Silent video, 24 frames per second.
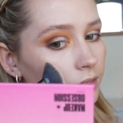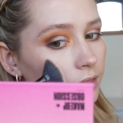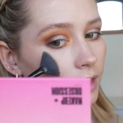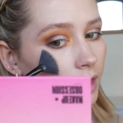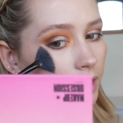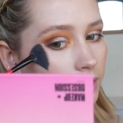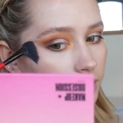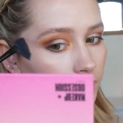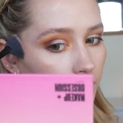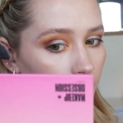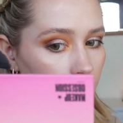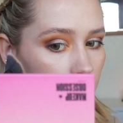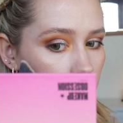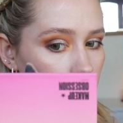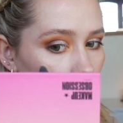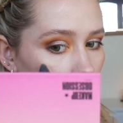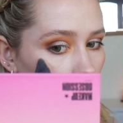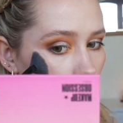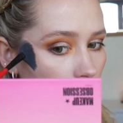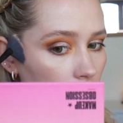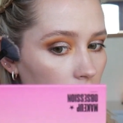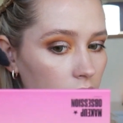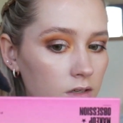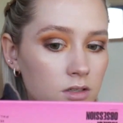than that
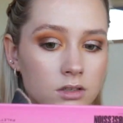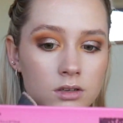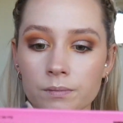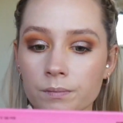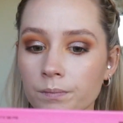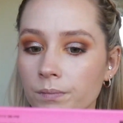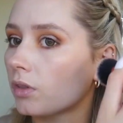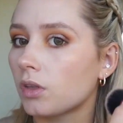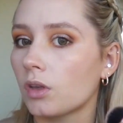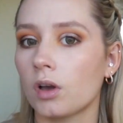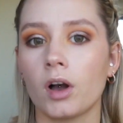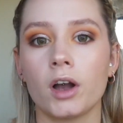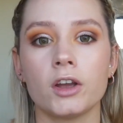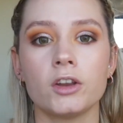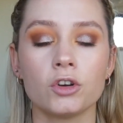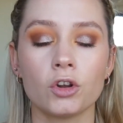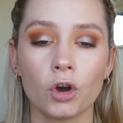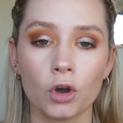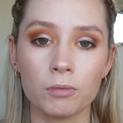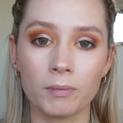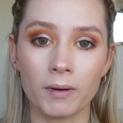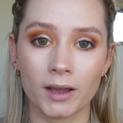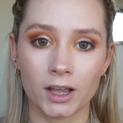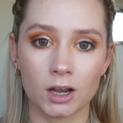side. I
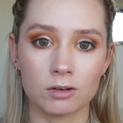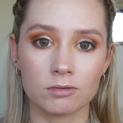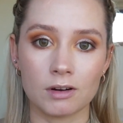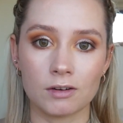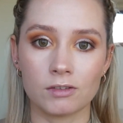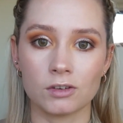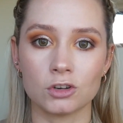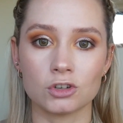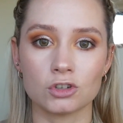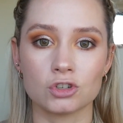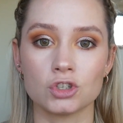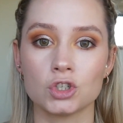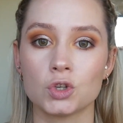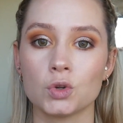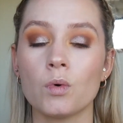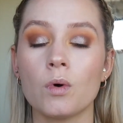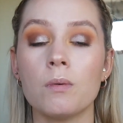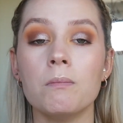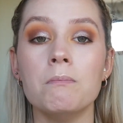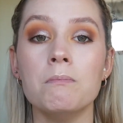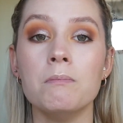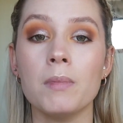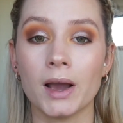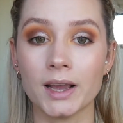know Makeup Revolution do
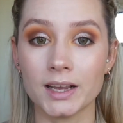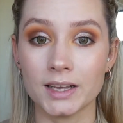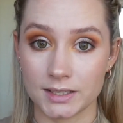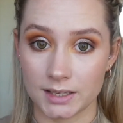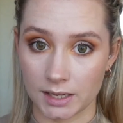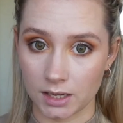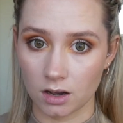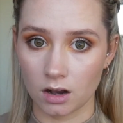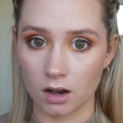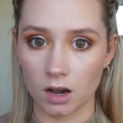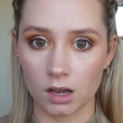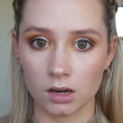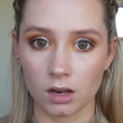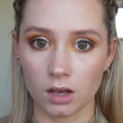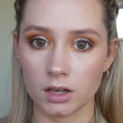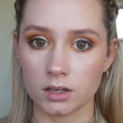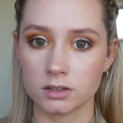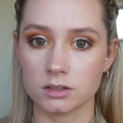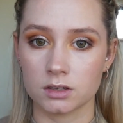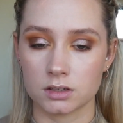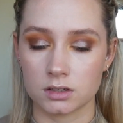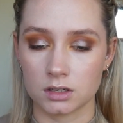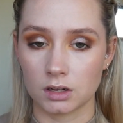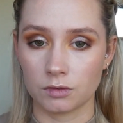amazing
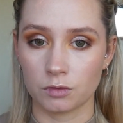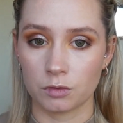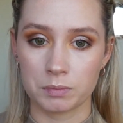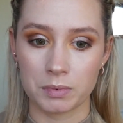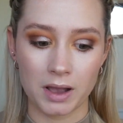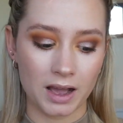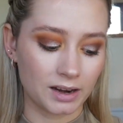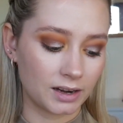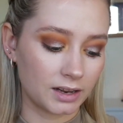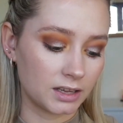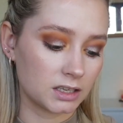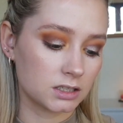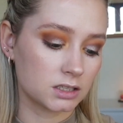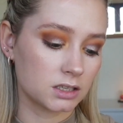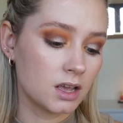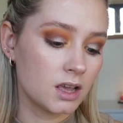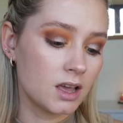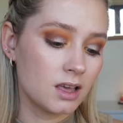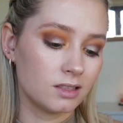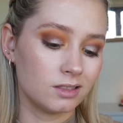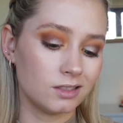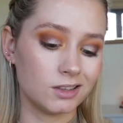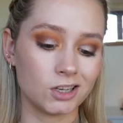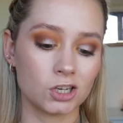highlighters and other palettes.
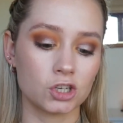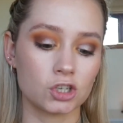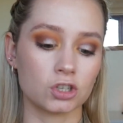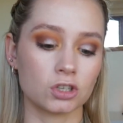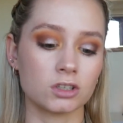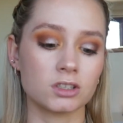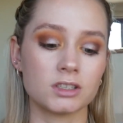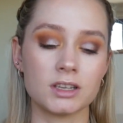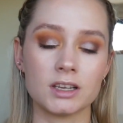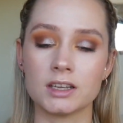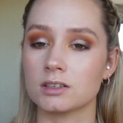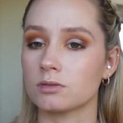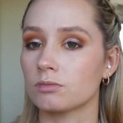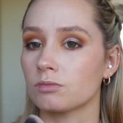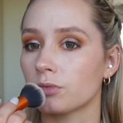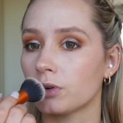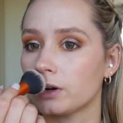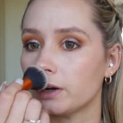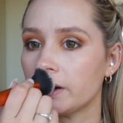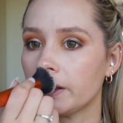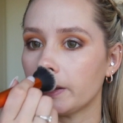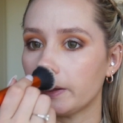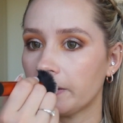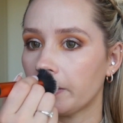This just isn't
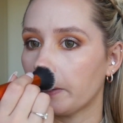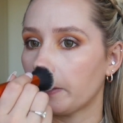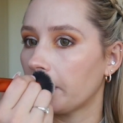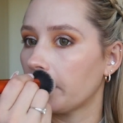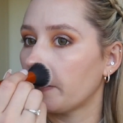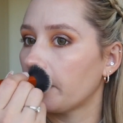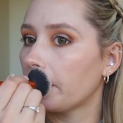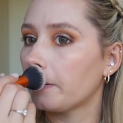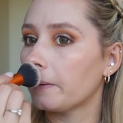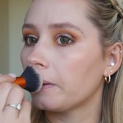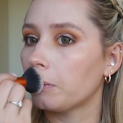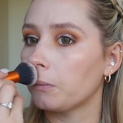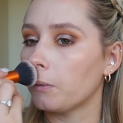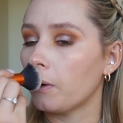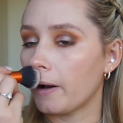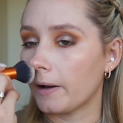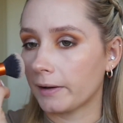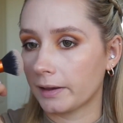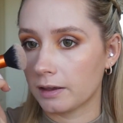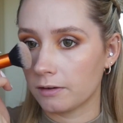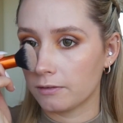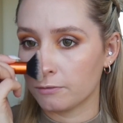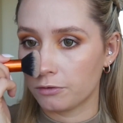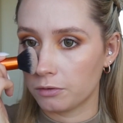really
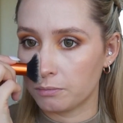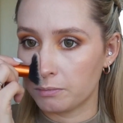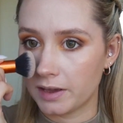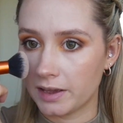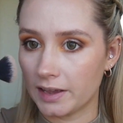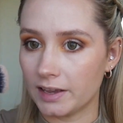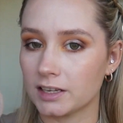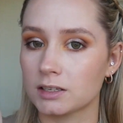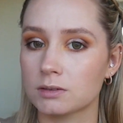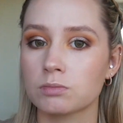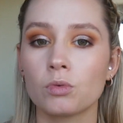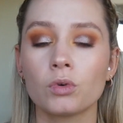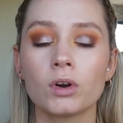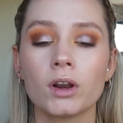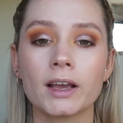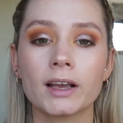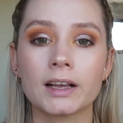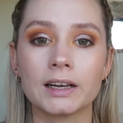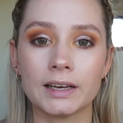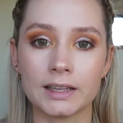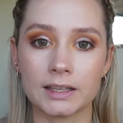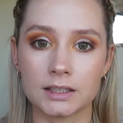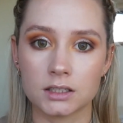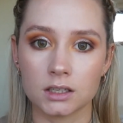working for me. It's more
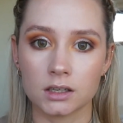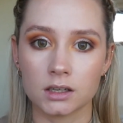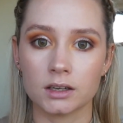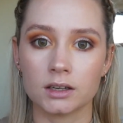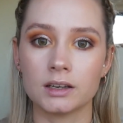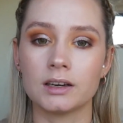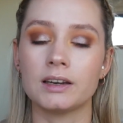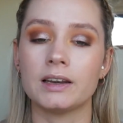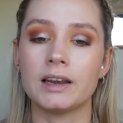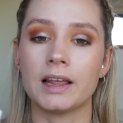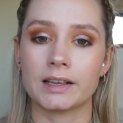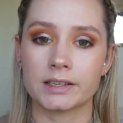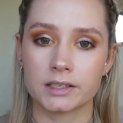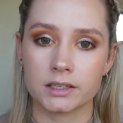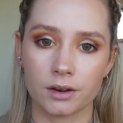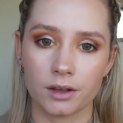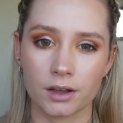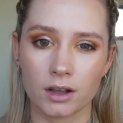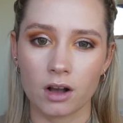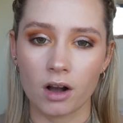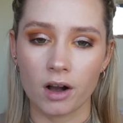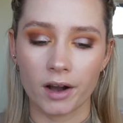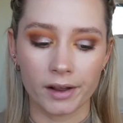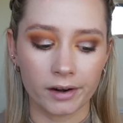like glitter, less
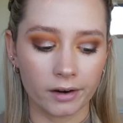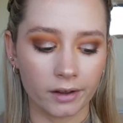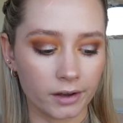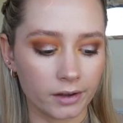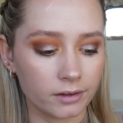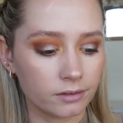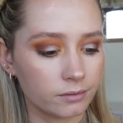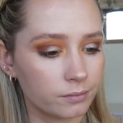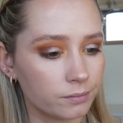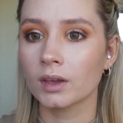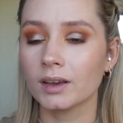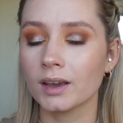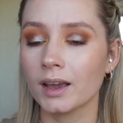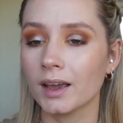like highlight.